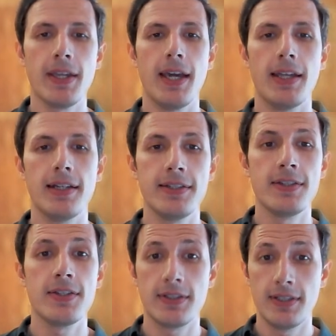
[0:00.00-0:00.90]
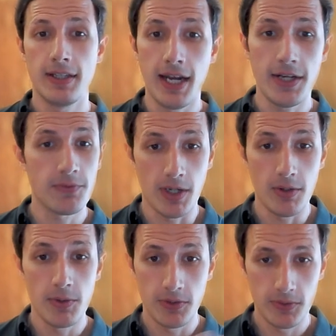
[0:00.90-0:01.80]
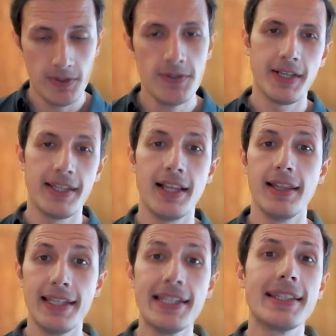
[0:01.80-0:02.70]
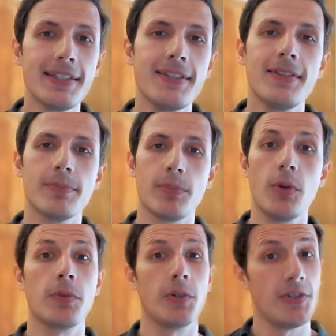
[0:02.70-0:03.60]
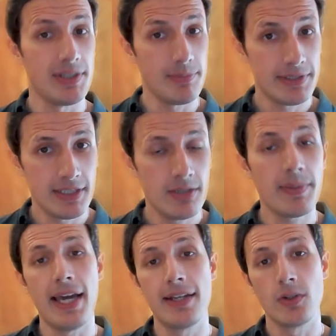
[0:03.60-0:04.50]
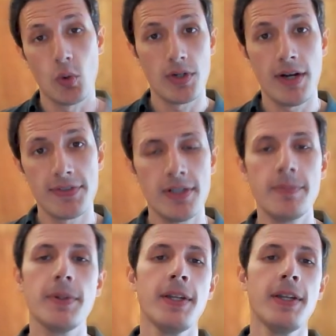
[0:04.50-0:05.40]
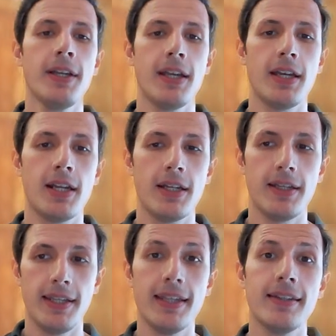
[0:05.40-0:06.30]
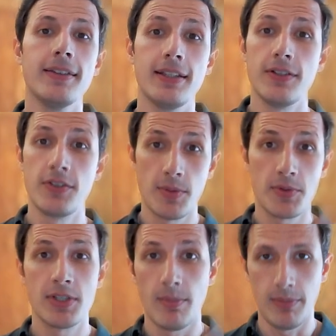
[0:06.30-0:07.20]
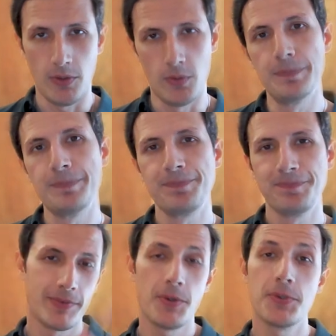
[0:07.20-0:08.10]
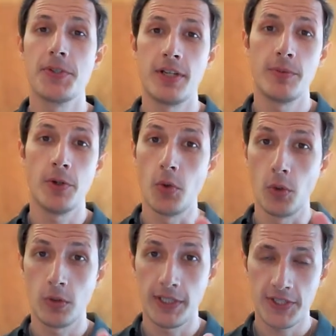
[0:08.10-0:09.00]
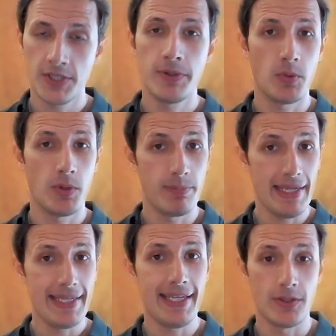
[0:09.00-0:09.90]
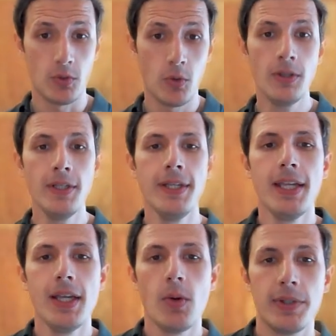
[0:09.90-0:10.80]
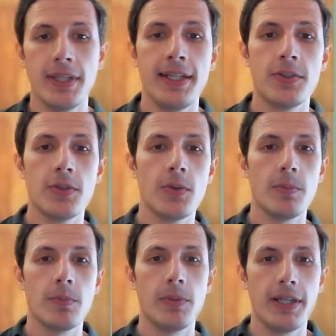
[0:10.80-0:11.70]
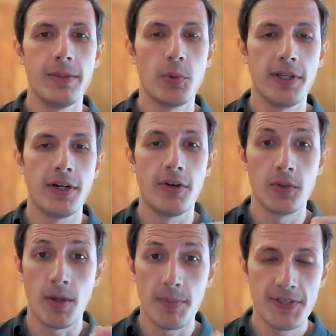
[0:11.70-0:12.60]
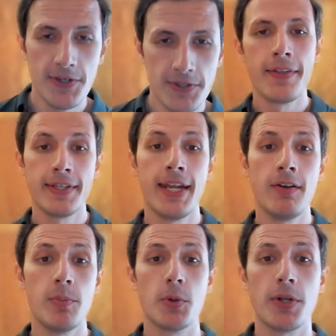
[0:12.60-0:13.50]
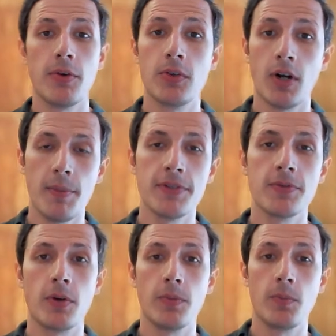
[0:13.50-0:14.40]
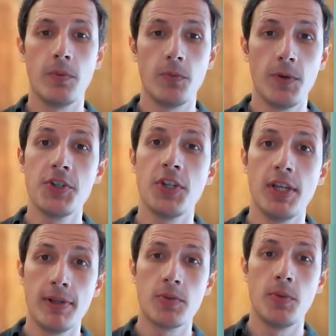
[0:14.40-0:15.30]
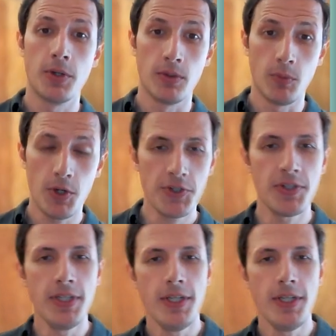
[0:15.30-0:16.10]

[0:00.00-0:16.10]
And this is the guide for how you can do this. And I'll link this both for the Gmail setup and Google Drive setup in the description down below. Now also set up a Google connection between Make and Google. We then need to put in our requirements here. And then here we put our requirements for which emails we're going to watch.